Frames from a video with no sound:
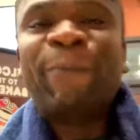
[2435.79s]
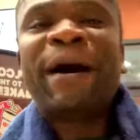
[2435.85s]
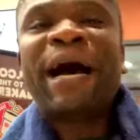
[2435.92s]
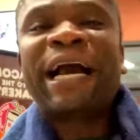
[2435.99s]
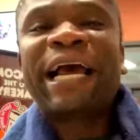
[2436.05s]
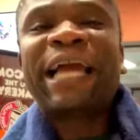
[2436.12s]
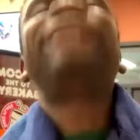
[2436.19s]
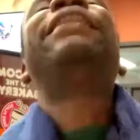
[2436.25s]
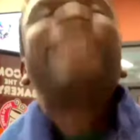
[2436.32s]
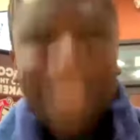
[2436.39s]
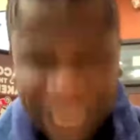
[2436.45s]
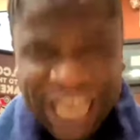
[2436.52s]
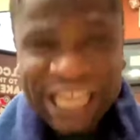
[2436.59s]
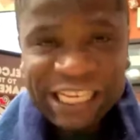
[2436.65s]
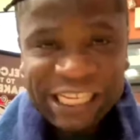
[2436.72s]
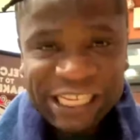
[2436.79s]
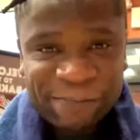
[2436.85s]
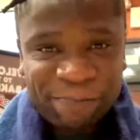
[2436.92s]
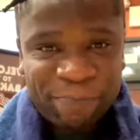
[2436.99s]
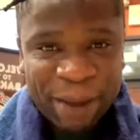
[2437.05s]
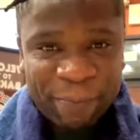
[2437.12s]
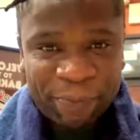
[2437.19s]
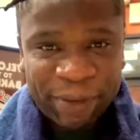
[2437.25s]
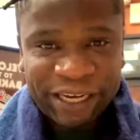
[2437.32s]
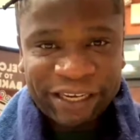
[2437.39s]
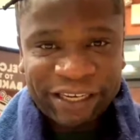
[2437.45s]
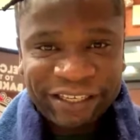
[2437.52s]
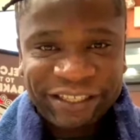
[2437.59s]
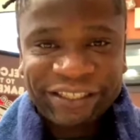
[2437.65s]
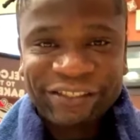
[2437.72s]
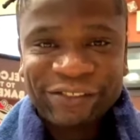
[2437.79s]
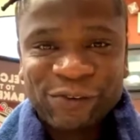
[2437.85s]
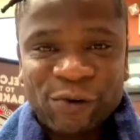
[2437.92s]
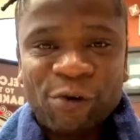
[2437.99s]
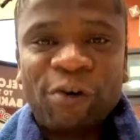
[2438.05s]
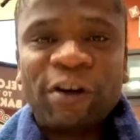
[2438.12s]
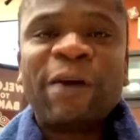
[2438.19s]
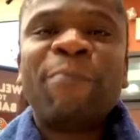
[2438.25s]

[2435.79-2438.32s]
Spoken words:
back. Antenna is popping. On a